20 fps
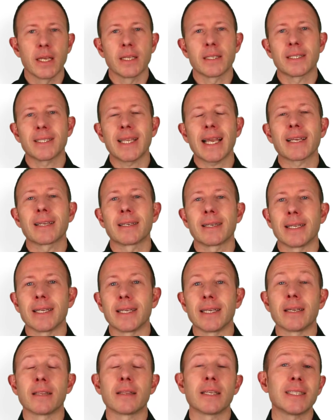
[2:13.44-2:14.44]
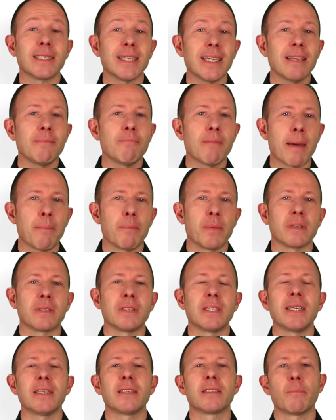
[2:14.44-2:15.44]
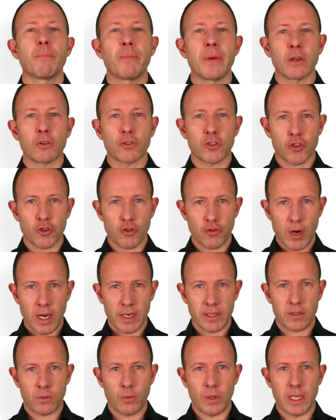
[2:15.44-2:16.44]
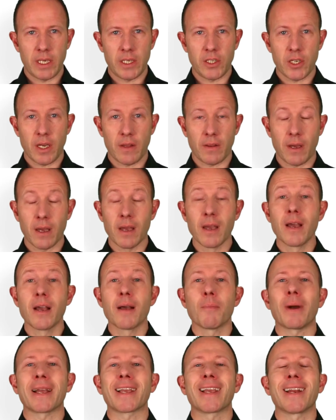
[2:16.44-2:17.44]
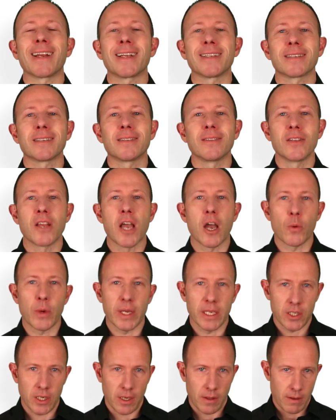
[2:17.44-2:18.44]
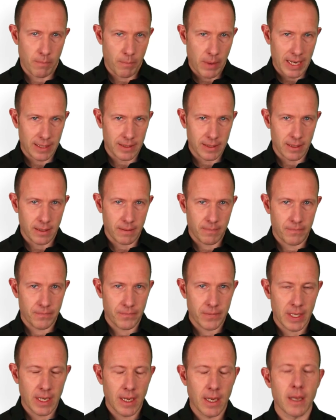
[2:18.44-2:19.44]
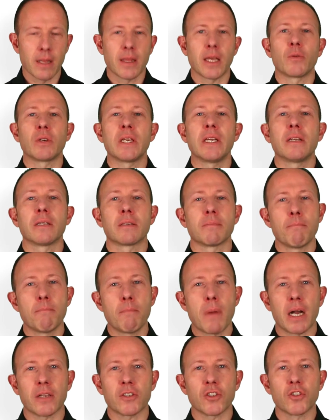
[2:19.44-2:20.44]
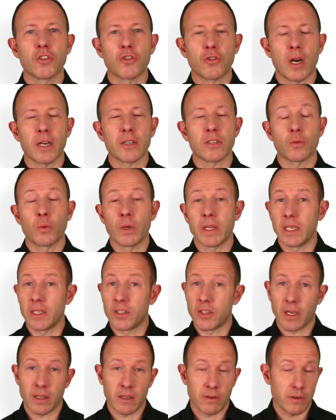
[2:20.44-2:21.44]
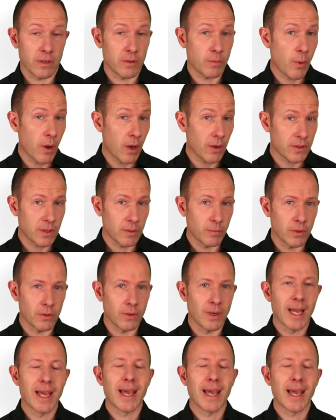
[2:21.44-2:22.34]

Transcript: Secondly, the team members need to build trust with each other by getting to know each other better. They'll need as much trust with each other as possible